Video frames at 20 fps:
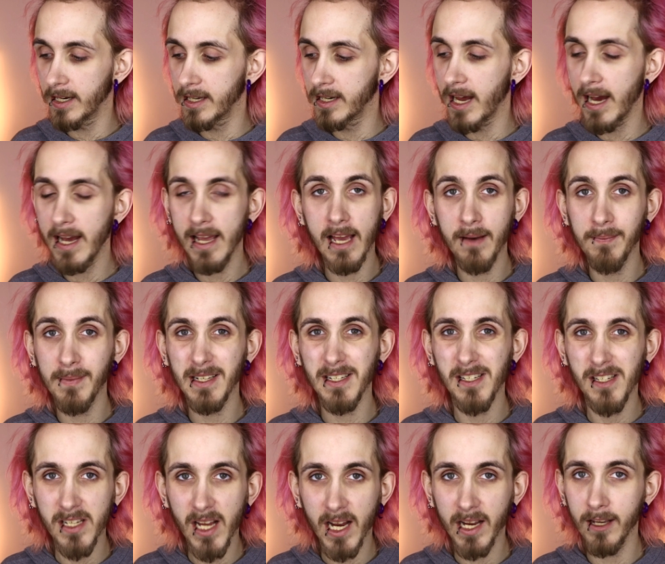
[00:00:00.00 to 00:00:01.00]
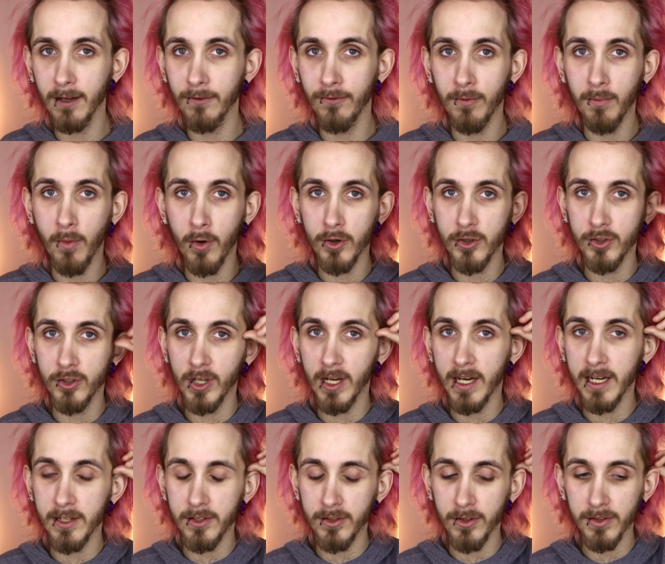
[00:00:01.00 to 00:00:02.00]
and I am a sucker for
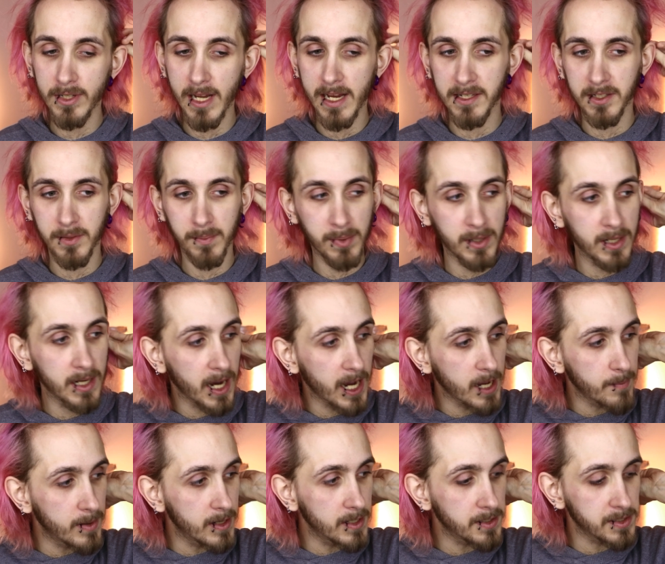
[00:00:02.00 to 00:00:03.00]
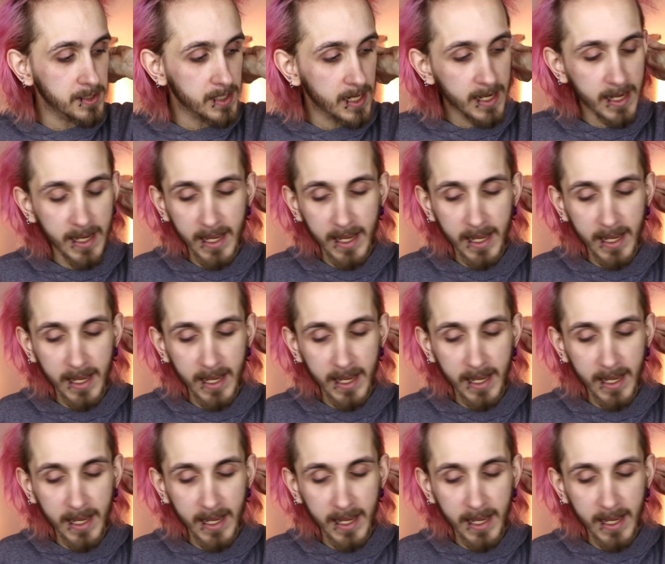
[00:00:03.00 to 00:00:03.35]
moisturizers as primers.